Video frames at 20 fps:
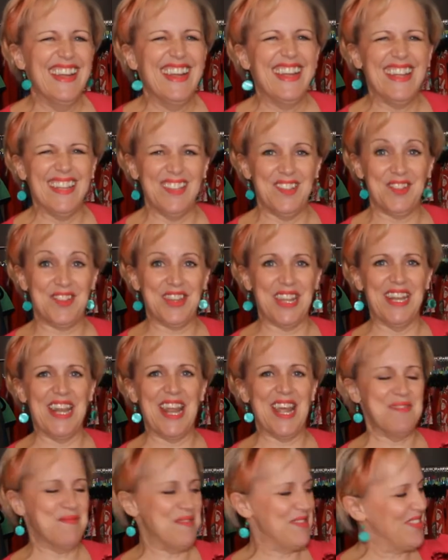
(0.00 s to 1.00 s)
is the
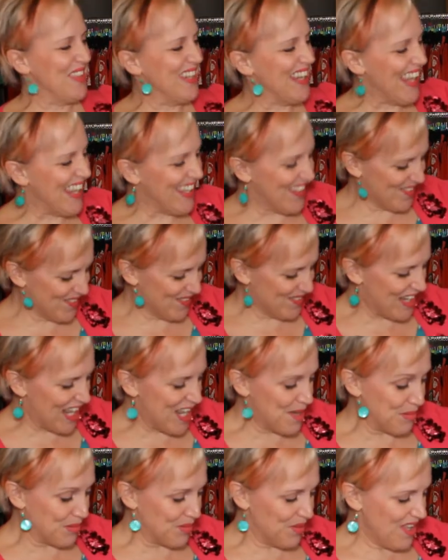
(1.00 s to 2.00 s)
name of the
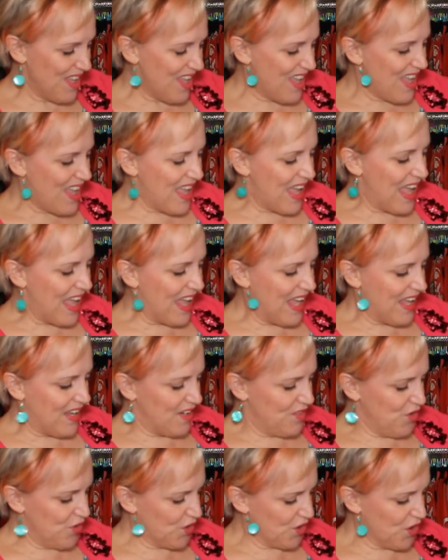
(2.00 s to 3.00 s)
label
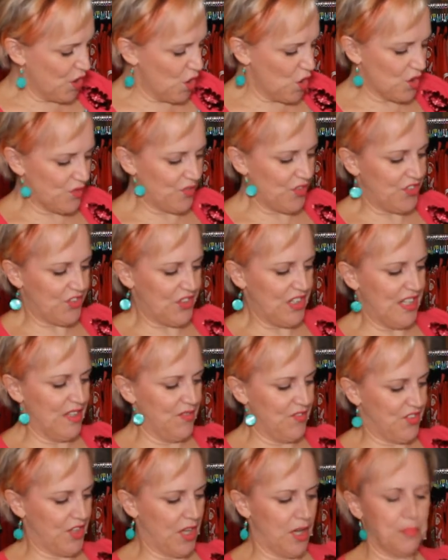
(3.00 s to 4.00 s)
and you can hook the
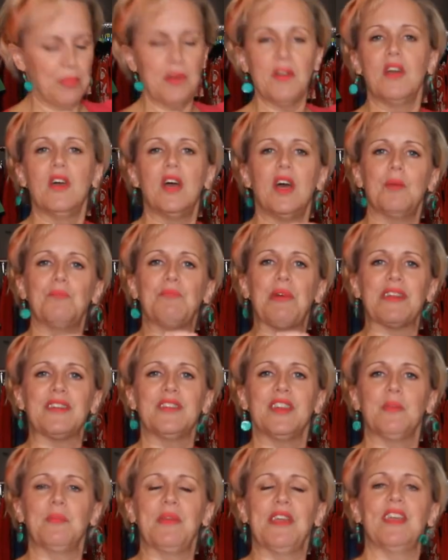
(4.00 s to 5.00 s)
sleeves up,
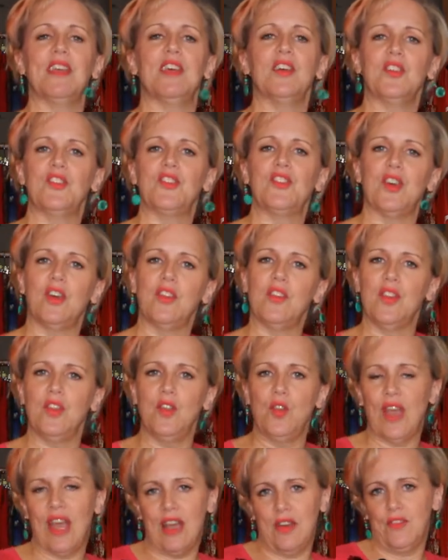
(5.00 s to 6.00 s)
button them here so that
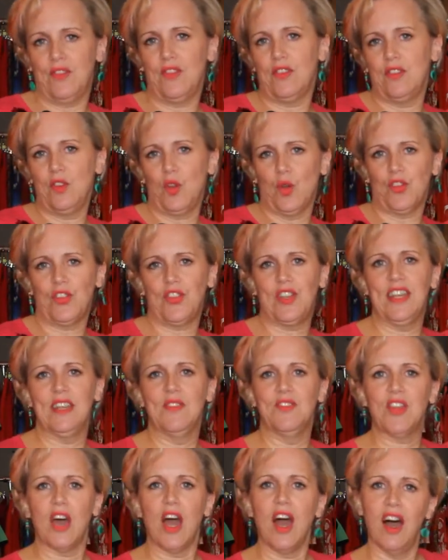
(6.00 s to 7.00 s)
you have your
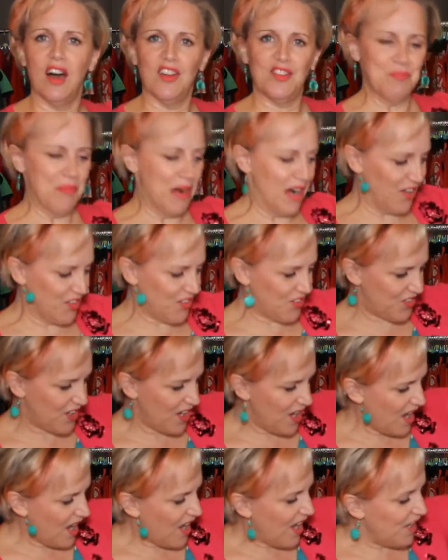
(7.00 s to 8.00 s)
sleeves at half mast.
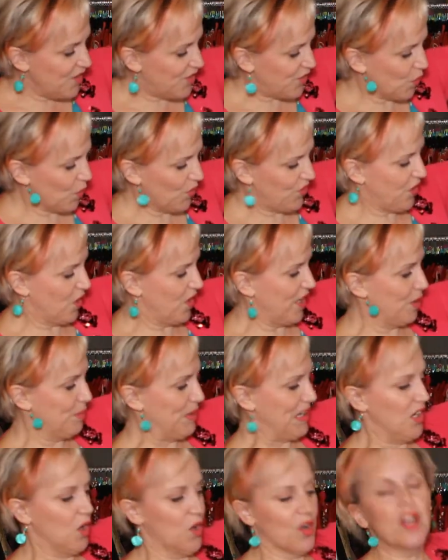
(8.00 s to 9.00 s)
It's also a little
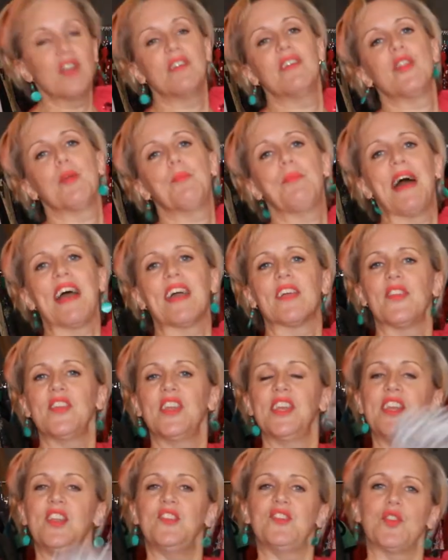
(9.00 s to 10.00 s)
bit longer at the back
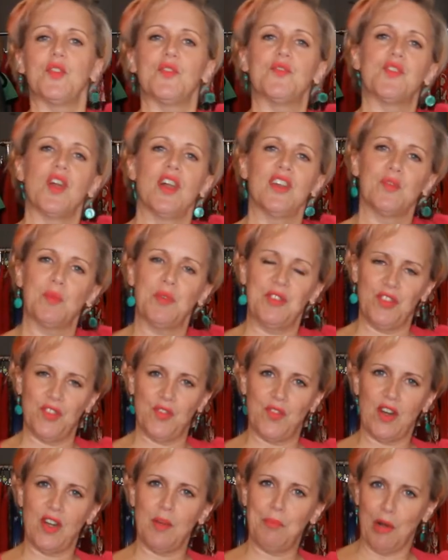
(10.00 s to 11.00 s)
than it is at the front, which is
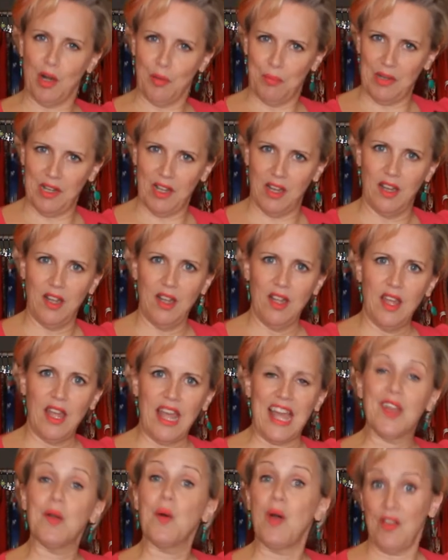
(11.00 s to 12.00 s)
very popular
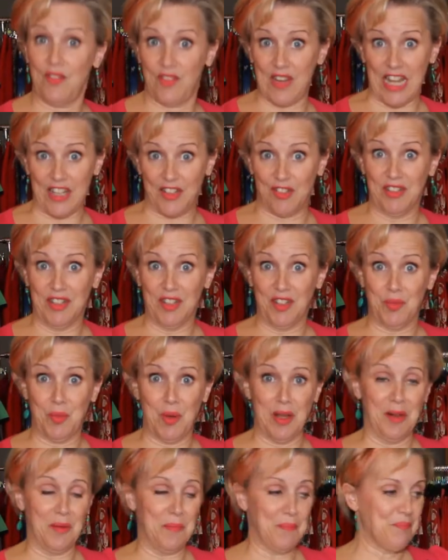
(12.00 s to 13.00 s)
and quite flattering as
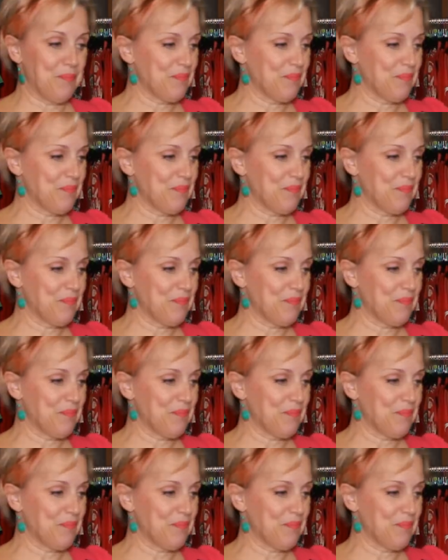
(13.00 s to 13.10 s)
well.